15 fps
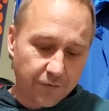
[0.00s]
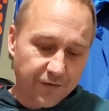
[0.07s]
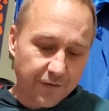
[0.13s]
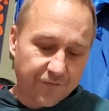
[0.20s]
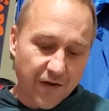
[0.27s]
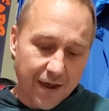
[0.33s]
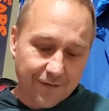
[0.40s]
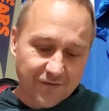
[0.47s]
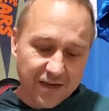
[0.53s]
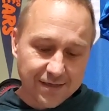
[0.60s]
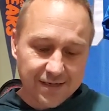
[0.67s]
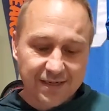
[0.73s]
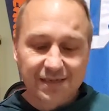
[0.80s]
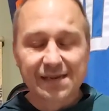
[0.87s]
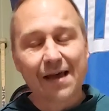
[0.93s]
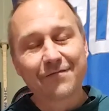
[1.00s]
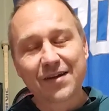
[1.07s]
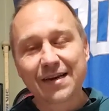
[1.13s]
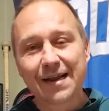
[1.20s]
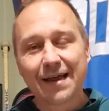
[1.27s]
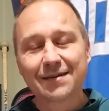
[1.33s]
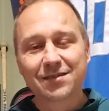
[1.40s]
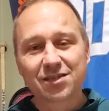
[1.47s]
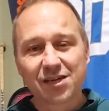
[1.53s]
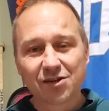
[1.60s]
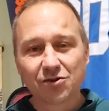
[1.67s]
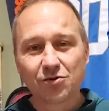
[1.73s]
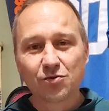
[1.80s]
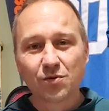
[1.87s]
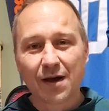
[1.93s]
The fave is 7 and
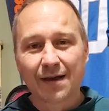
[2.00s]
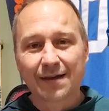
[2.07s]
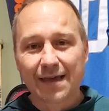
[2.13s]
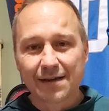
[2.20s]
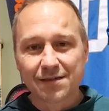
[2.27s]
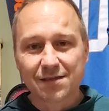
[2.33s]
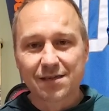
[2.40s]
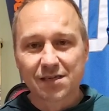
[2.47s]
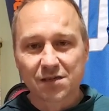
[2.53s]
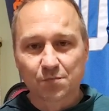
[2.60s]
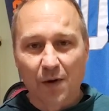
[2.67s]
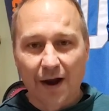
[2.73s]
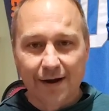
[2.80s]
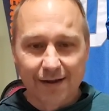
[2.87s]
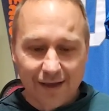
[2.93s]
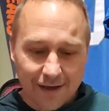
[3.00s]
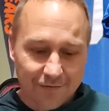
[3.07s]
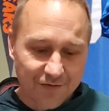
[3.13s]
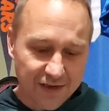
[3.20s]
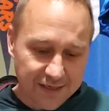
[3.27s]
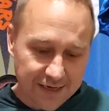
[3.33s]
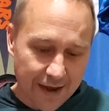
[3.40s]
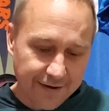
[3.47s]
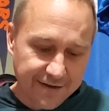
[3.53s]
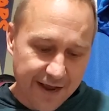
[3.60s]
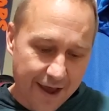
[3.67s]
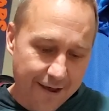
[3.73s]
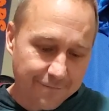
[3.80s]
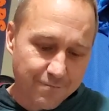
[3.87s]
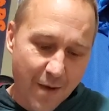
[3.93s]
2 against the spread in this
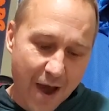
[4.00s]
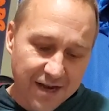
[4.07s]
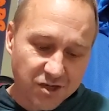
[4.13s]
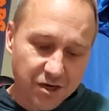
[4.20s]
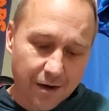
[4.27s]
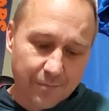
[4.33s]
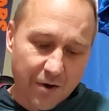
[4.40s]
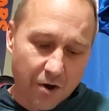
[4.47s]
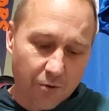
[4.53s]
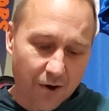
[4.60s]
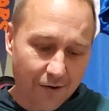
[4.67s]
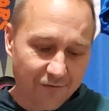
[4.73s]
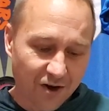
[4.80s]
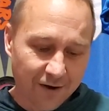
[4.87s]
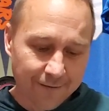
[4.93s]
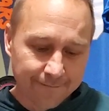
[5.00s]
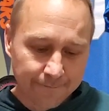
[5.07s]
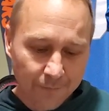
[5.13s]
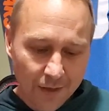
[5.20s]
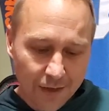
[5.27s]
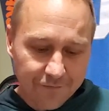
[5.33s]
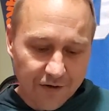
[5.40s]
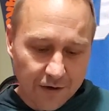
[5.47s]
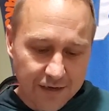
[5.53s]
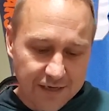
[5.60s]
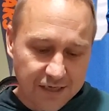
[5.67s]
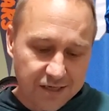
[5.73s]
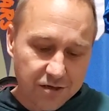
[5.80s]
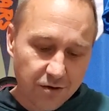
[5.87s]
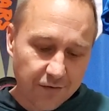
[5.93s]
head-to-head -head matchup, however. Philly
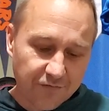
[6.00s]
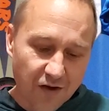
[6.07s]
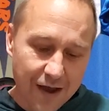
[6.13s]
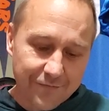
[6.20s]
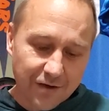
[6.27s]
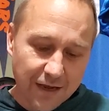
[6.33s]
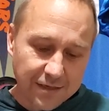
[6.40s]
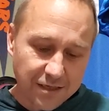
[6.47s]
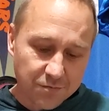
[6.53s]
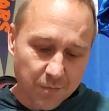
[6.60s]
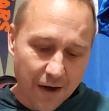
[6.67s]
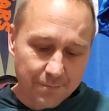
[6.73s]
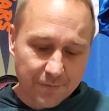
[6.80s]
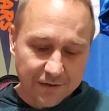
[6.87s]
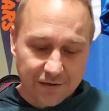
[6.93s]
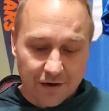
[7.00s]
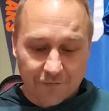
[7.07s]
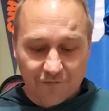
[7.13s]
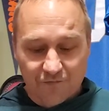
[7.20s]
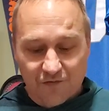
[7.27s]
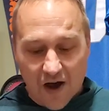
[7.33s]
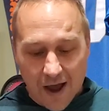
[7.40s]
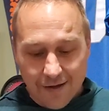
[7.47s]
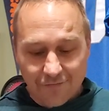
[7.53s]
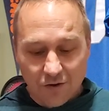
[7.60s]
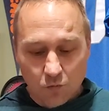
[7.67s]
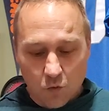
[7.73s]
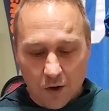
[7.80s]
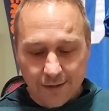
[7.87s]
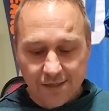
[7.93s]
is 2 and 5 against spread, but they're 5
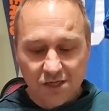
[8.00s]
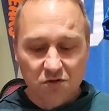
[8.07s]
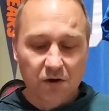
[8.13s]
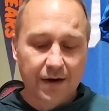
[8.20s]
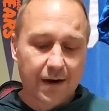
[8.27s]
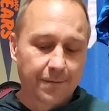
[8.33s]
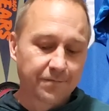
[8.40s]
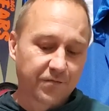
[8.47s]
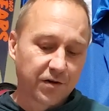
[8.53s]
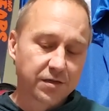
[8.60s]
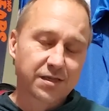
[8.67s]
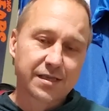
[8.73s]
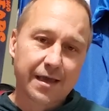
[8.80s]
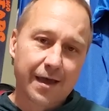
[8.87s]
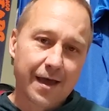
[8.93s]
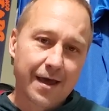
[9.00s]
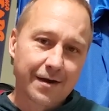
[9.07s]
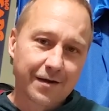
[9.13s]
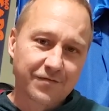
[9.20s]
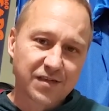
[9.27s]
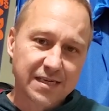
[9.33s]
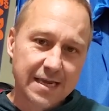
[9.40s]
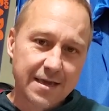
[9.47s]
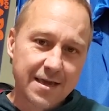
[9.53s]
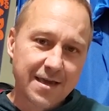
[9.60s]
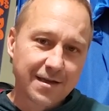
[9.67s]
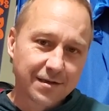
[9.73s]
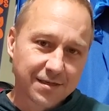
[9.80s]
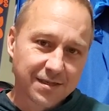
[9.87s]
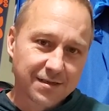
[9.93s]
and 1 straight up versus the NFC
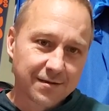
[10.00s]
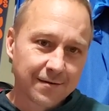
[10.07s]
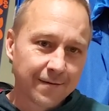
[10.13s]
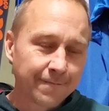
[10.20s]
East.